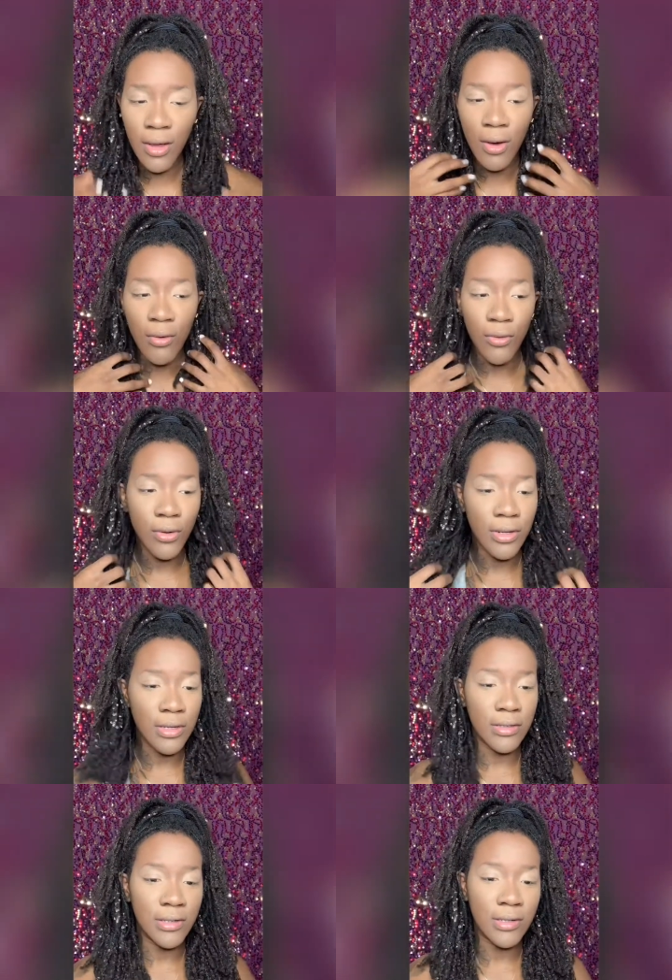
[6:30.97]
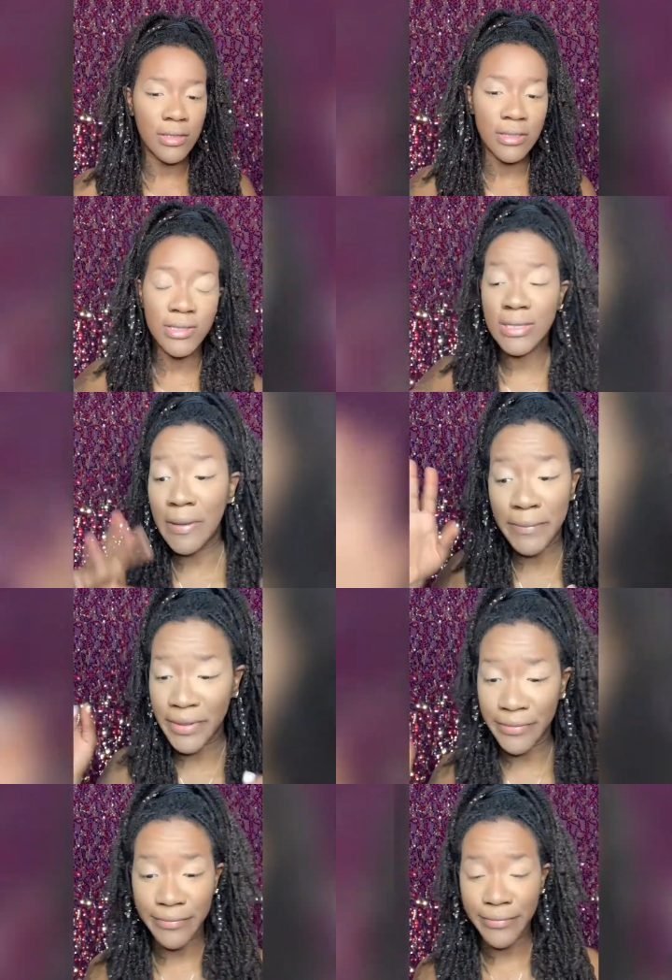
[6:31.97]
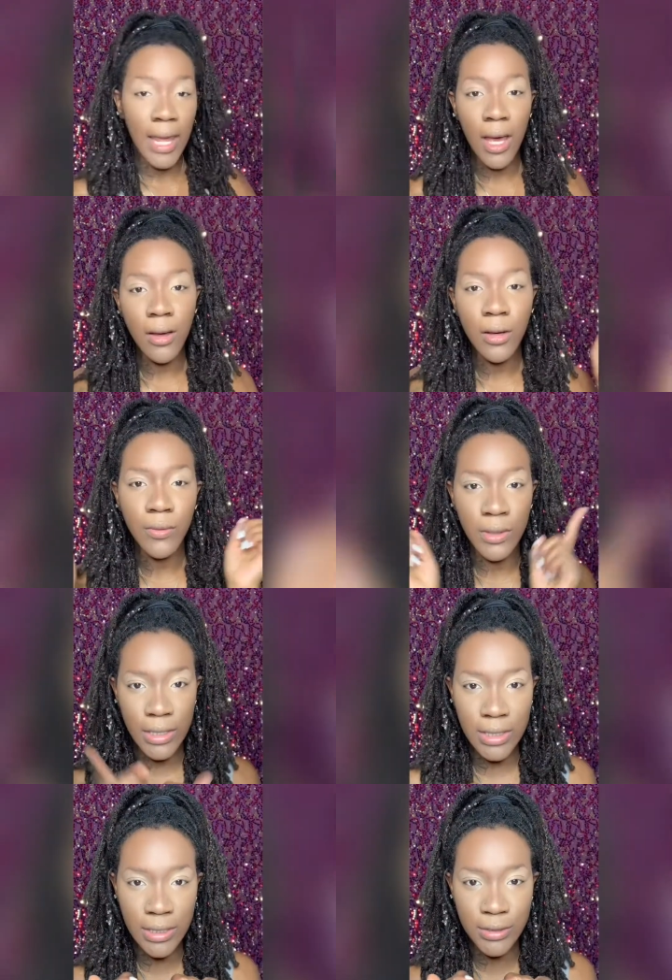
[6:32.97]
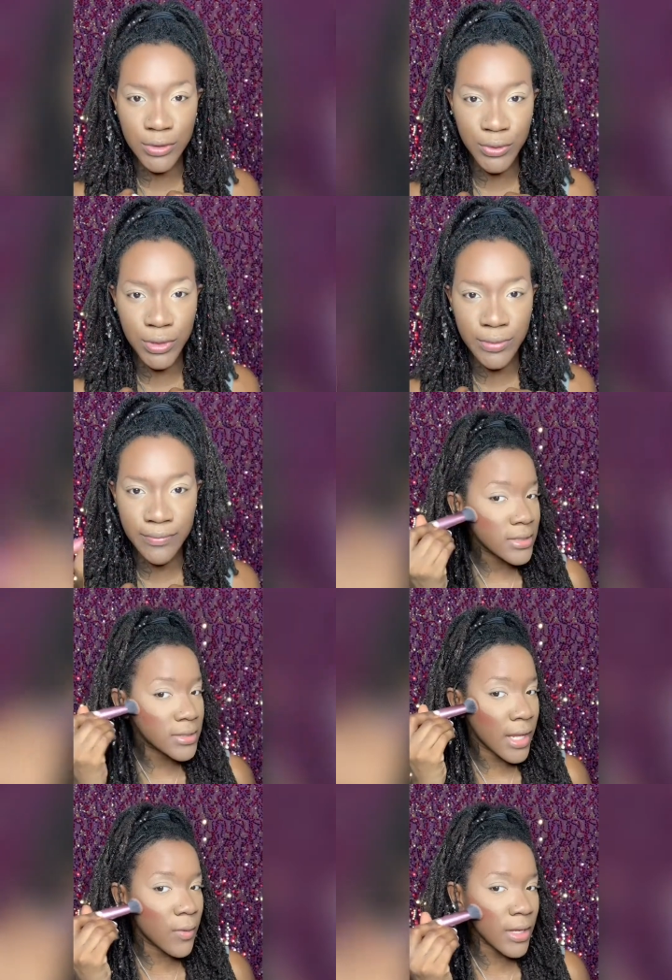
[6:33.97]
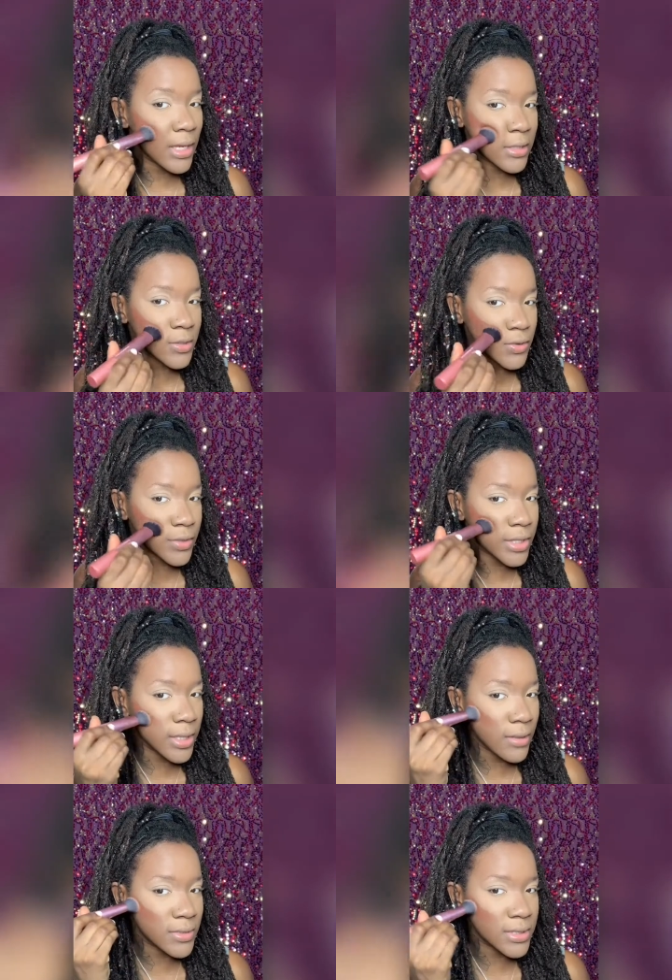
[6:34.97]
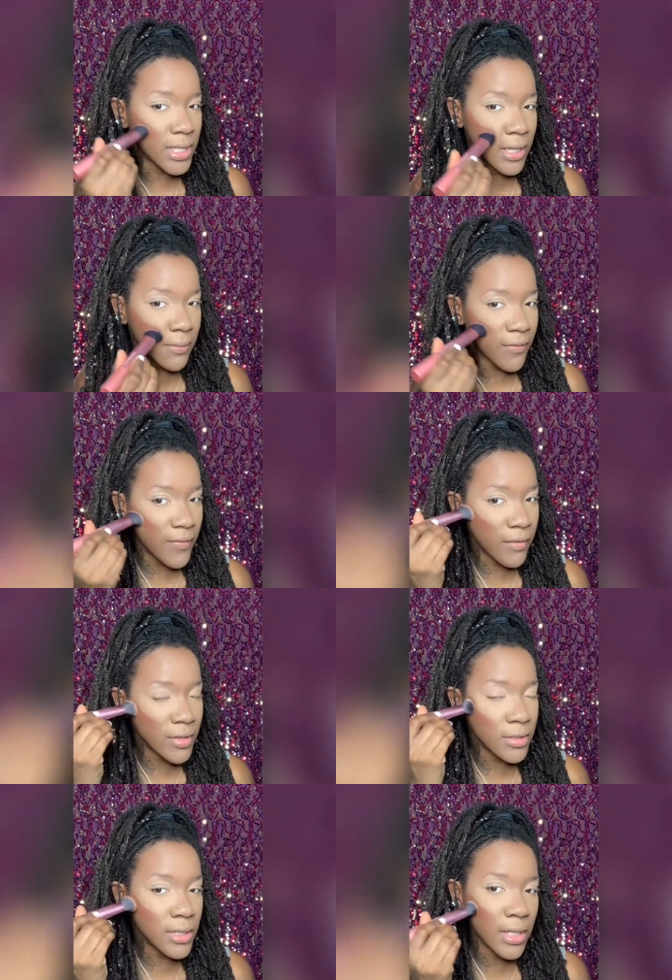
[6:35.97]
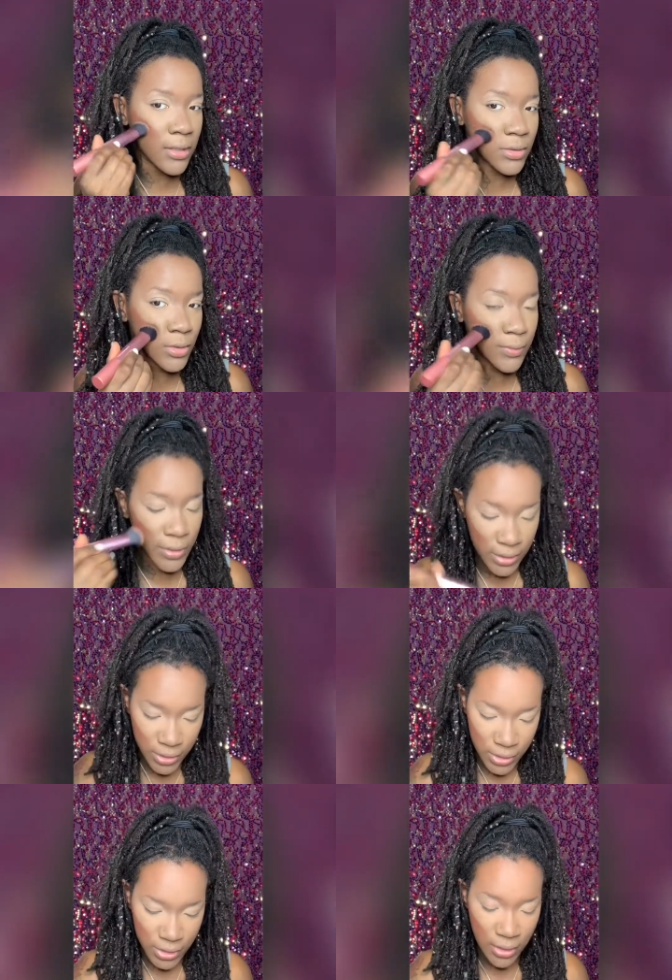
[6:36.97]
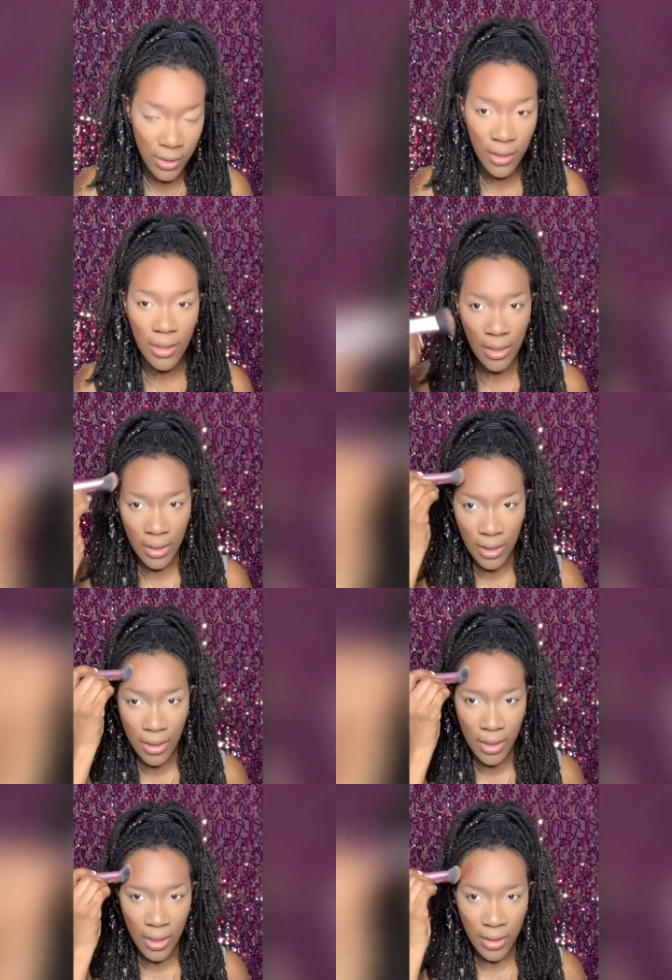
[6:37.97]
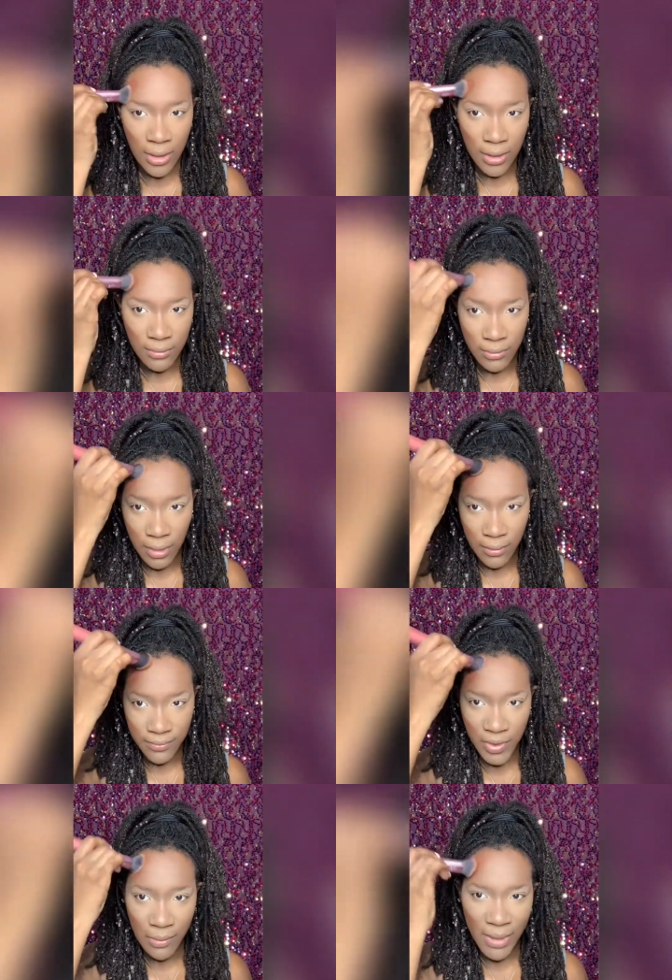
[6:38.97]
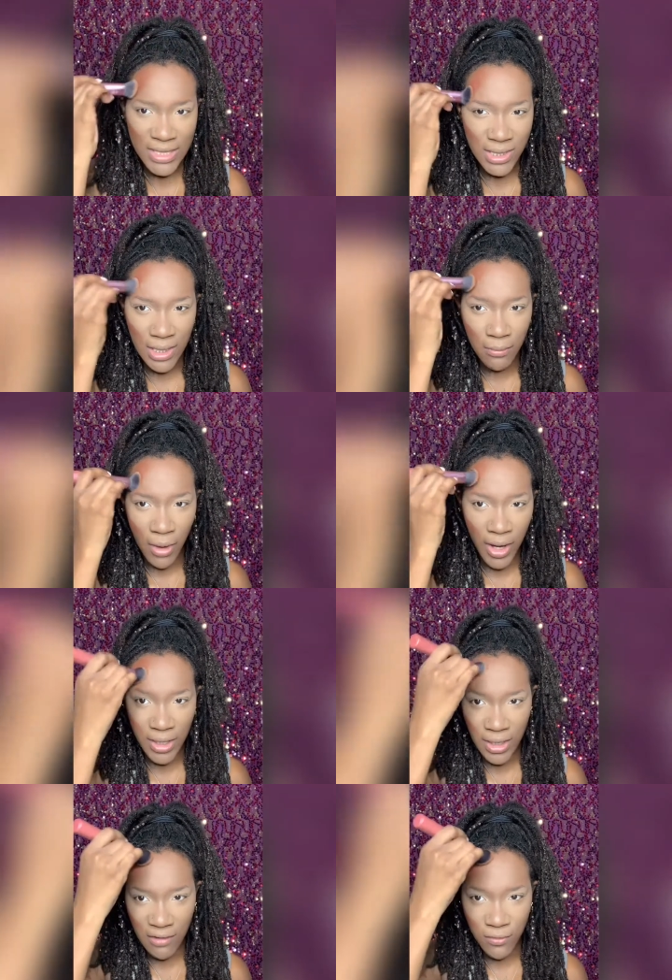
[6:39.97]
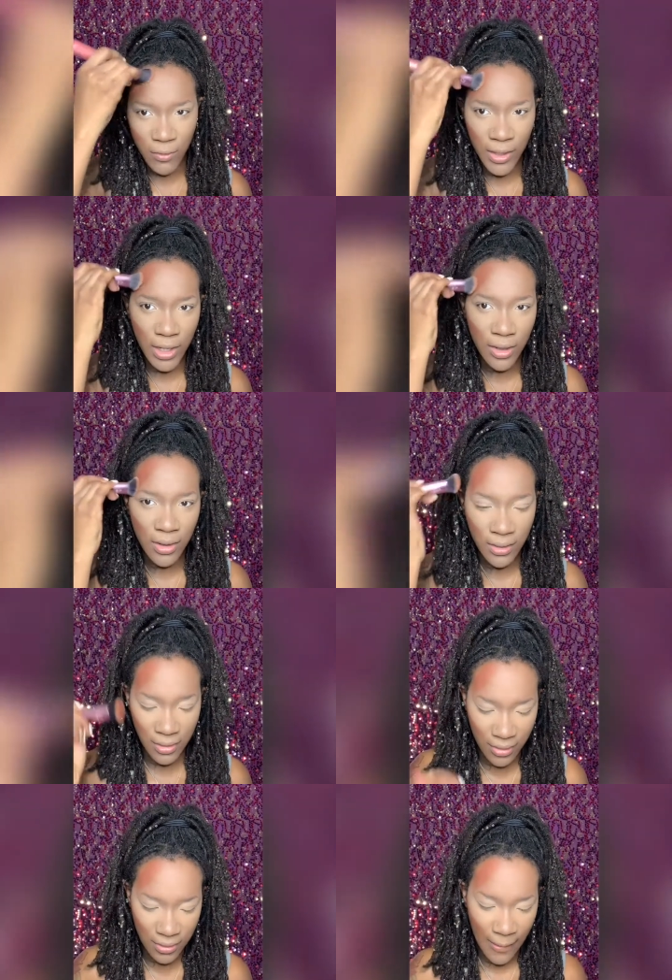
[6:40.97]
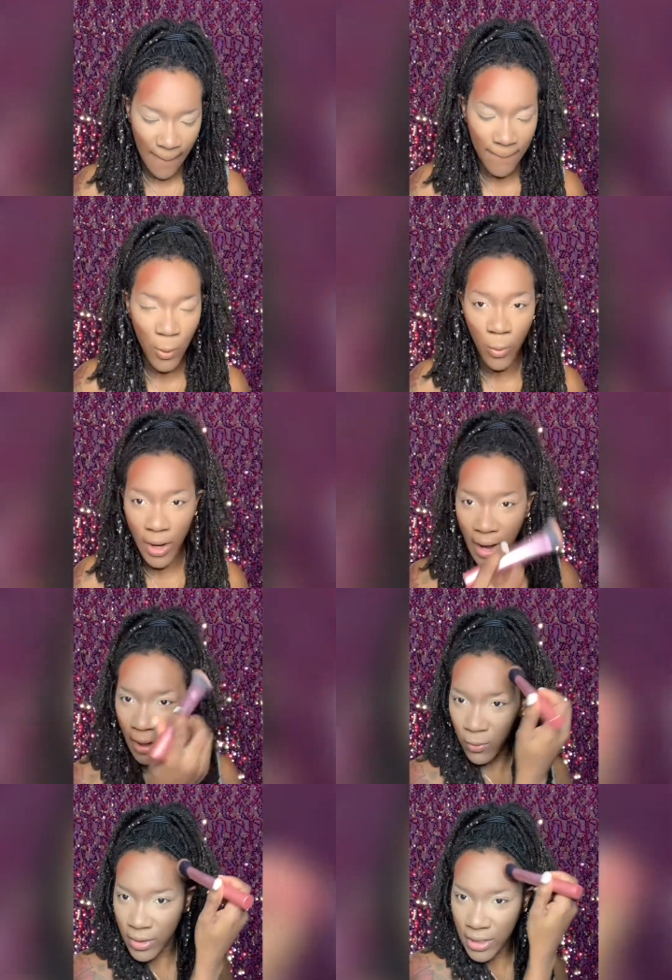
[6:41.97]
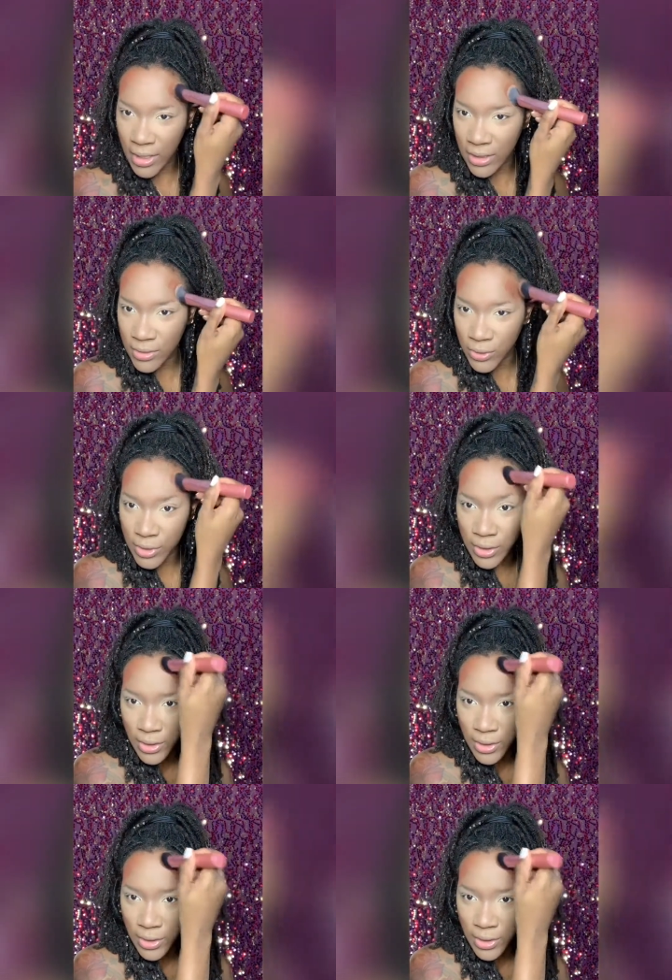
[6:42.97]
or something. Now we're gonna contour. All right, so now we're contouring. I'm just taking my favorite little contour brush and basically marking everywhere where I want to contour